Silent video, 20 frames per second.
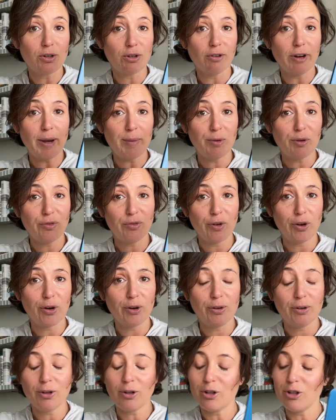grab your
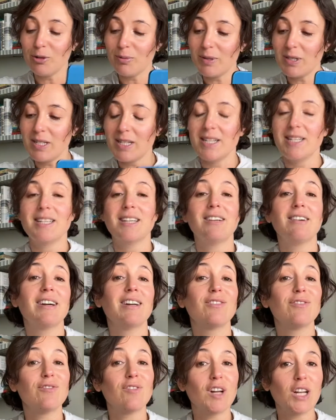phone, open Detail,
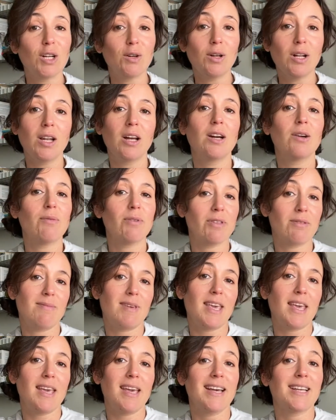and follow along with
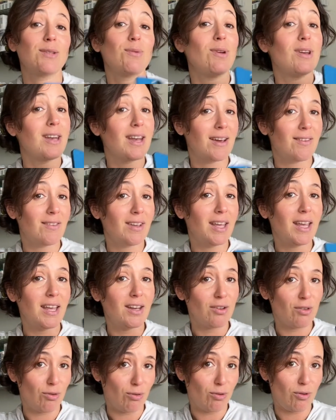me as we
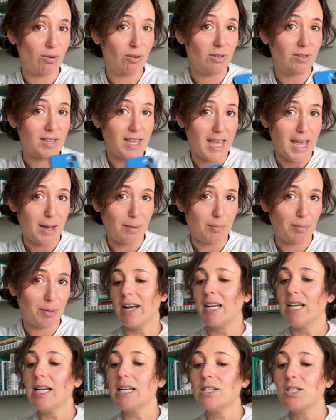navigate through the app.
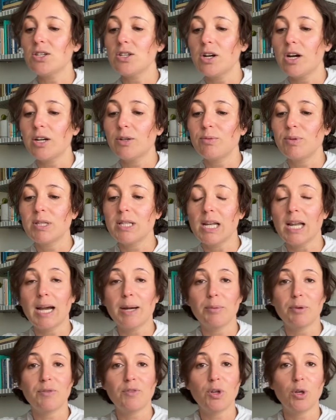Let's start with the
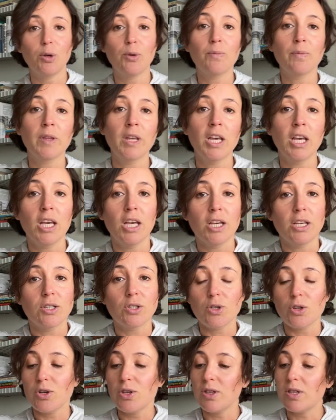library view.
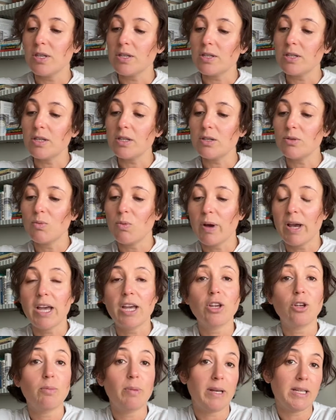So this is where
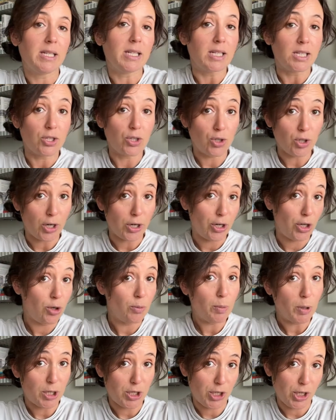you basically start a new
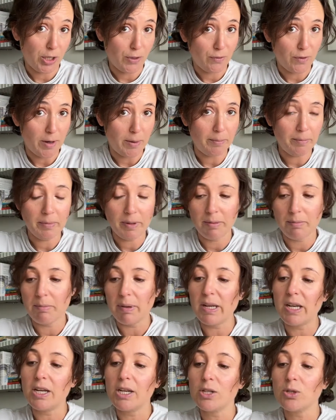project from,
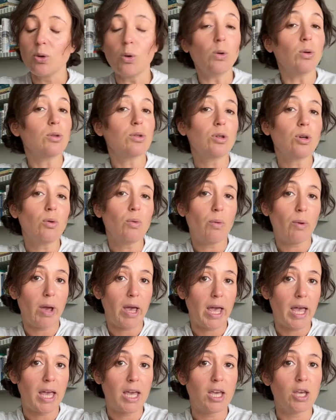but it is also
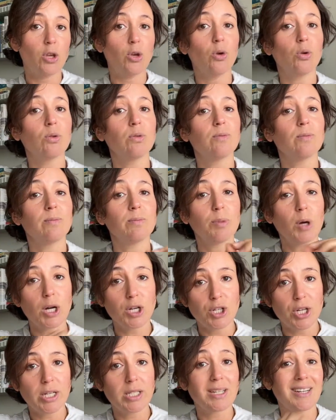where your
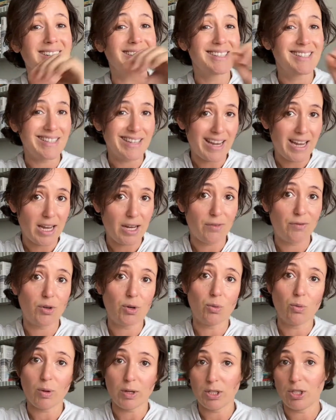projects are saved
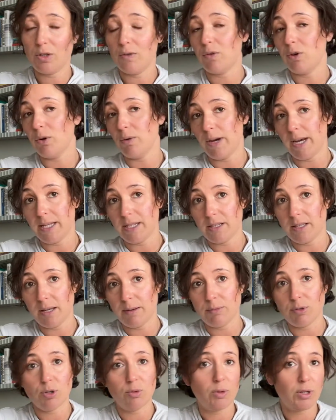once you've created
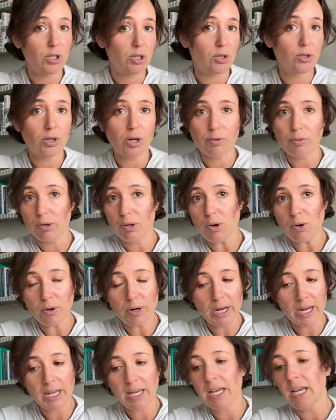them. So once you start
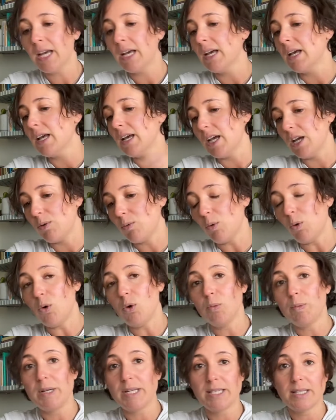recording, it will
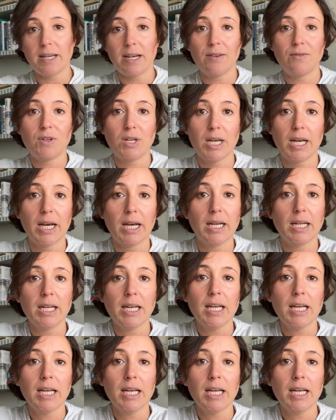all be saved here.